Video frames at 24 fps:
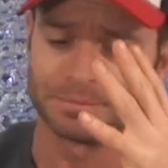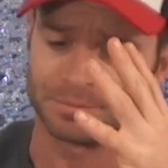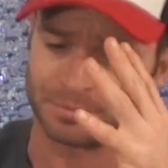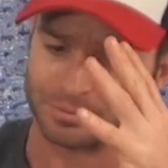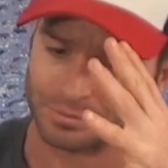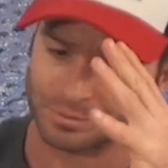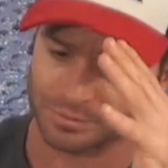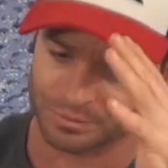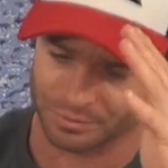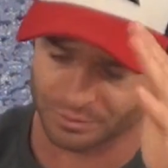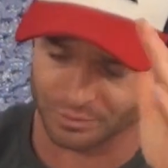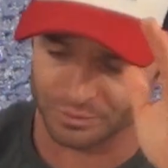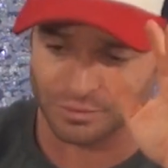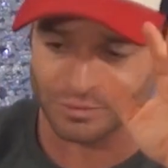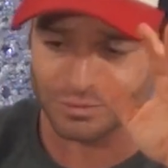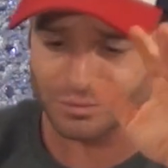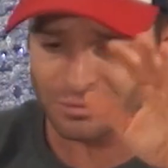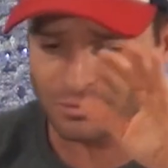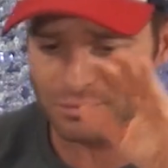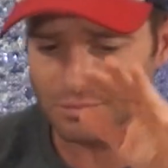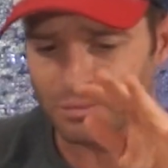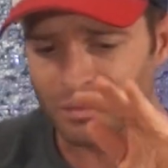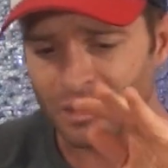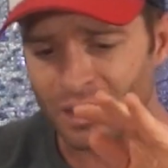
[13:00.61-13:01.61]

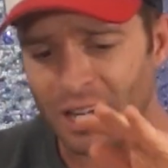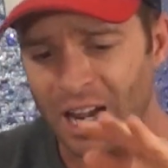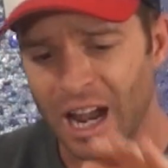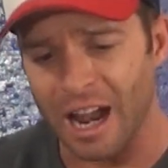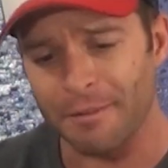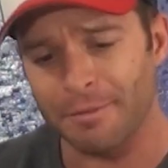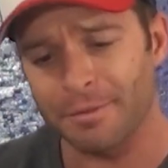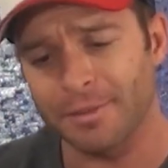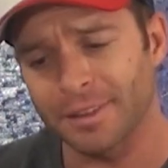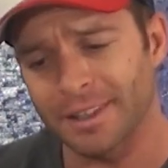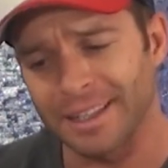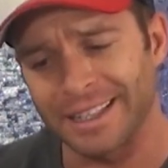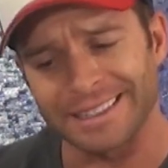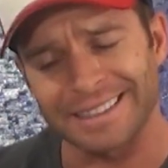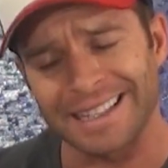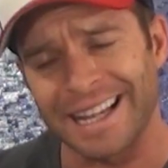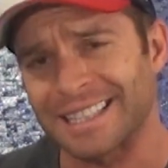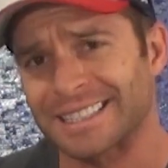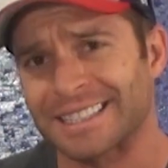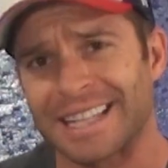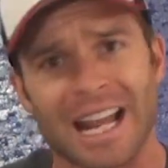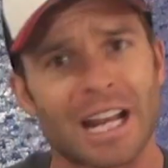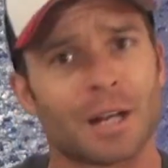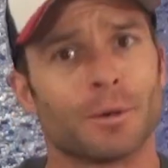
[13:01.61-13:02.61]
I feel like
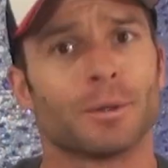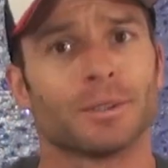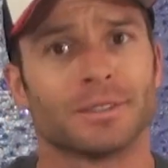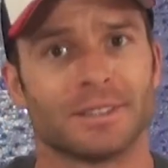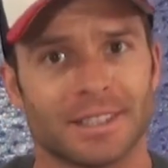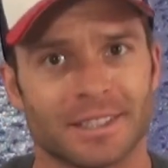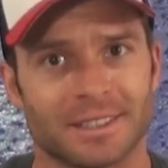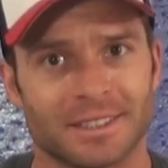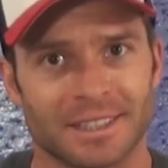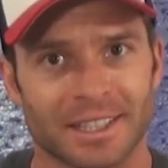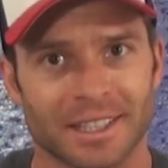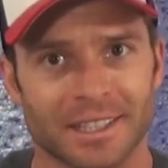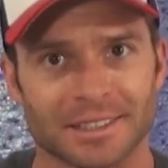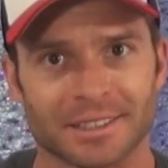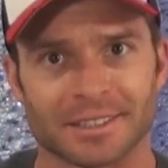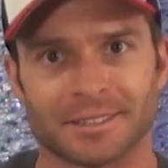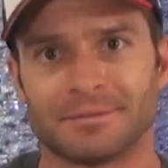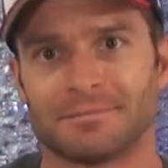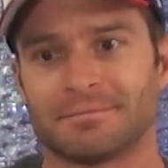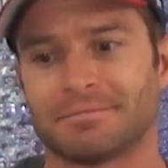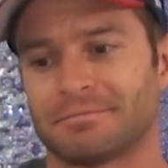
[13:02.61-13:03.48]
that's kind of what this is.